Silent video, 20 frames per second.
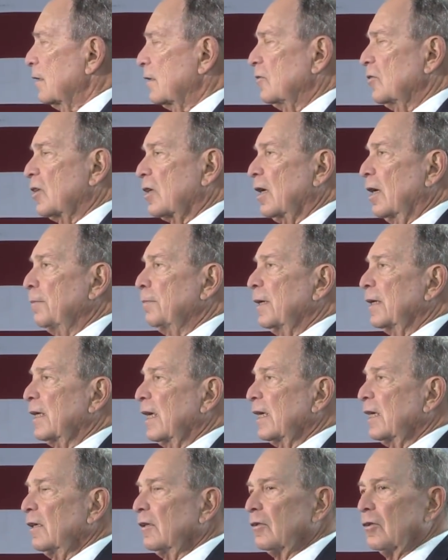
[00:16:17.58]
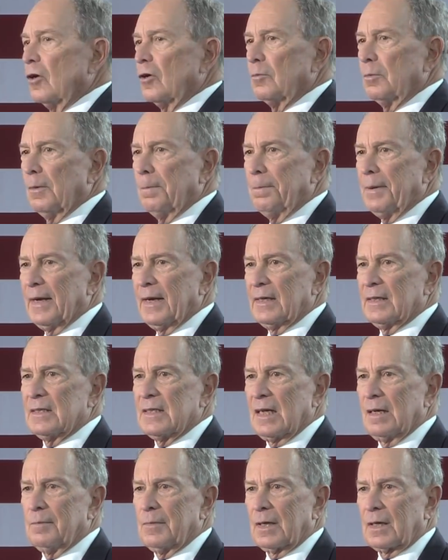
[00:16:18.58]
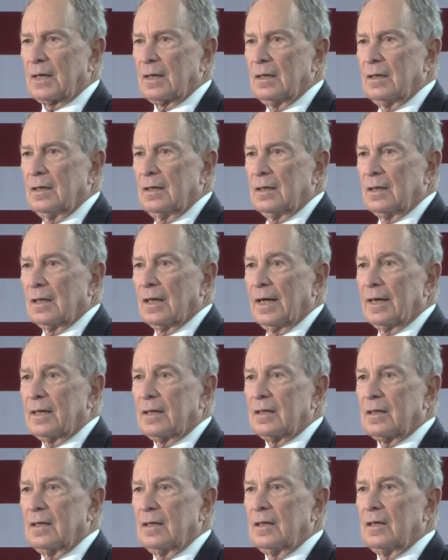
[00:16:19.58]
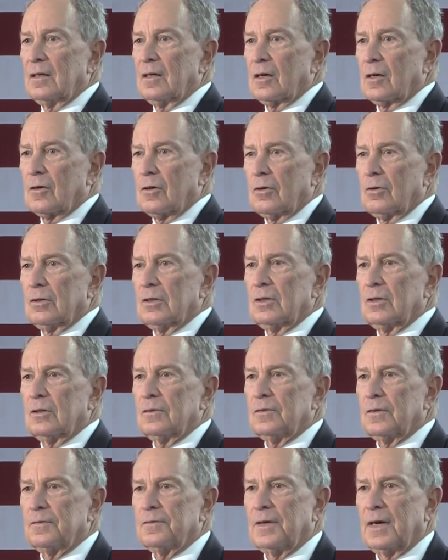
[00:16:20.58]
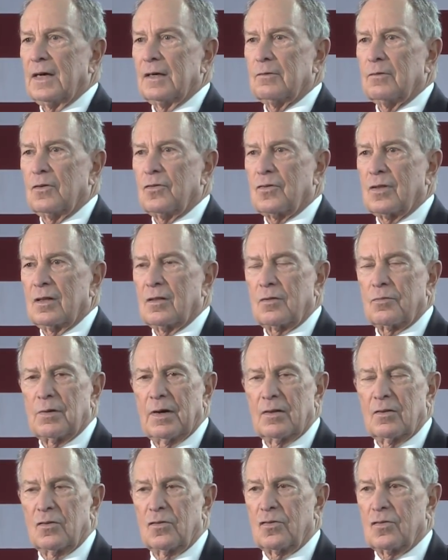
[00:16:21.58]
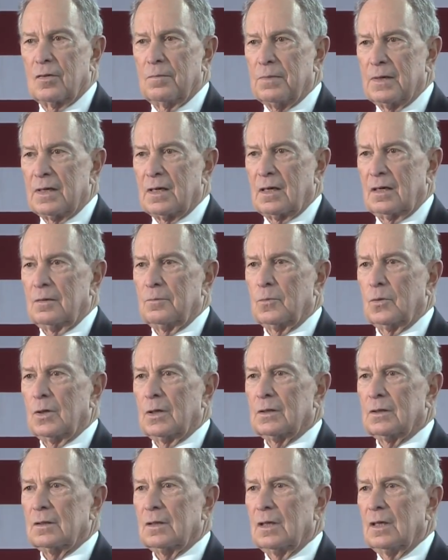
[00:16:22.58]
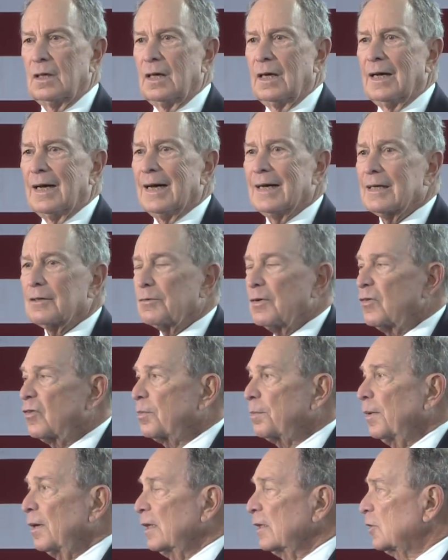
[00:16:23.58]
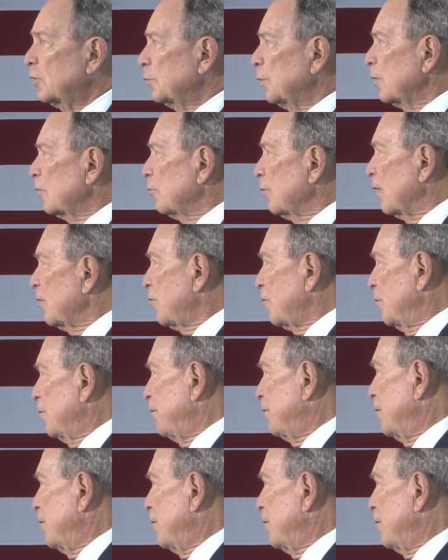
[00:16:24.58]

to combat a global pandemic like the coronavirus that threatens to become one how to respond to aggressive